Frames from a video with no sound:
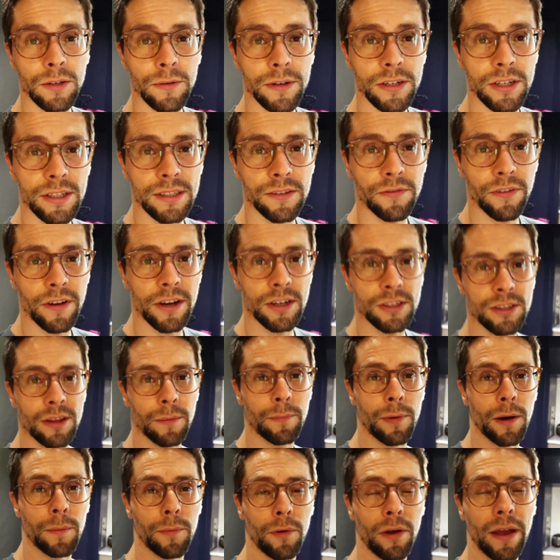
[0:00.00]
So we just finished the
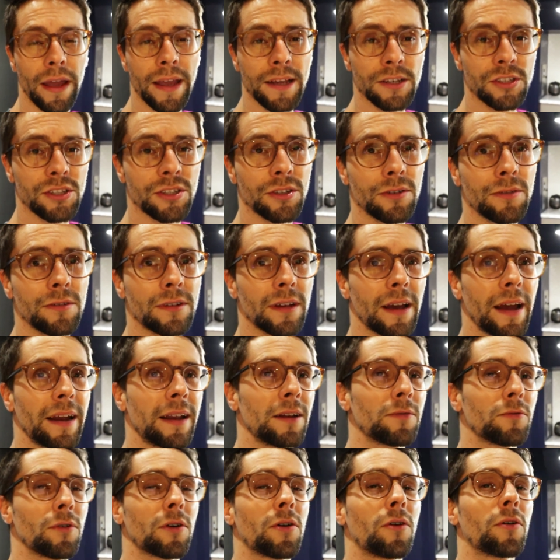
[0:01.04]
purple haze shoot. I
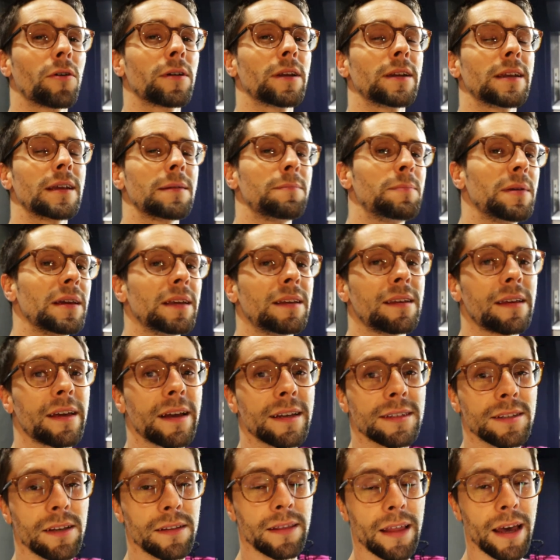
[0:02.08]
didn't record any
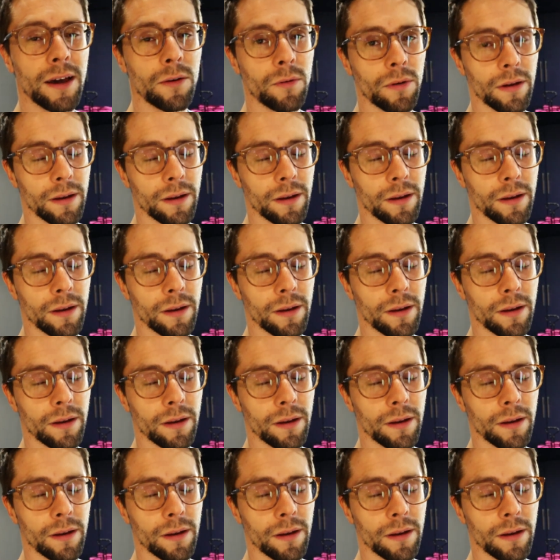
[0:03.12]
BTS on that